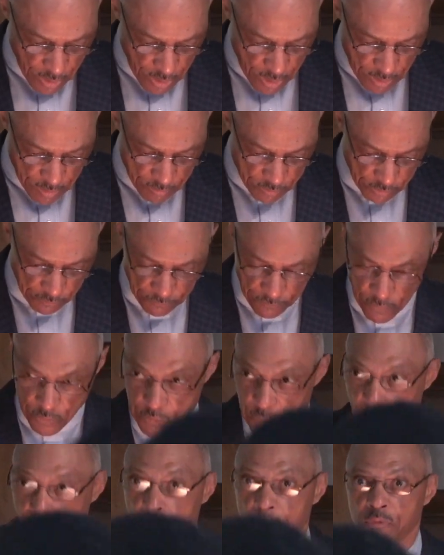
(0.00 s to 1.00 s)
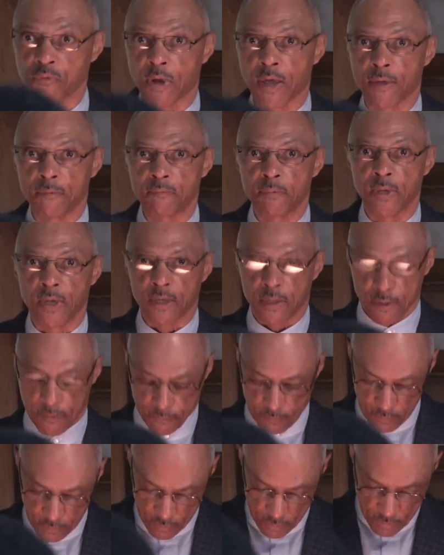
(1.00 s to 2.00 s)
was a first-round draft pick
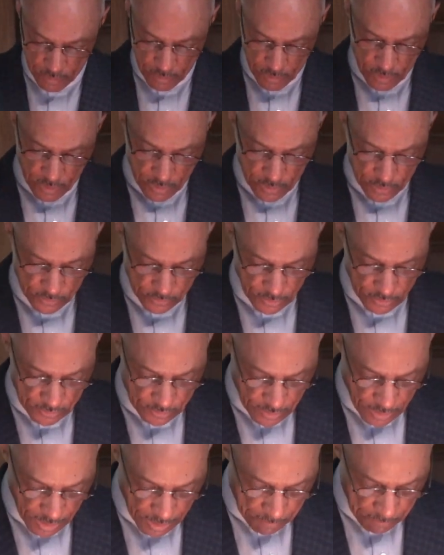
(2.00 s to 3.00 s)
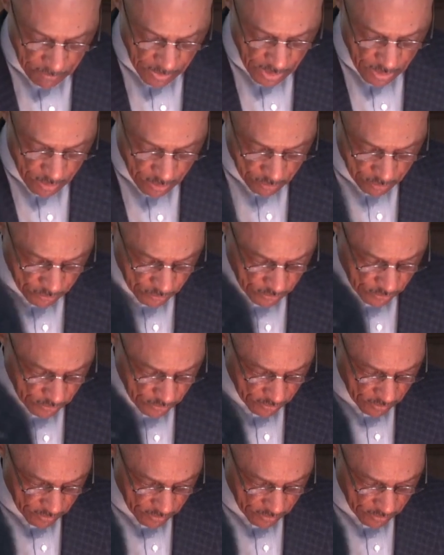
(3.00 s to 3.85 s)
of the Cincinnati Bengals,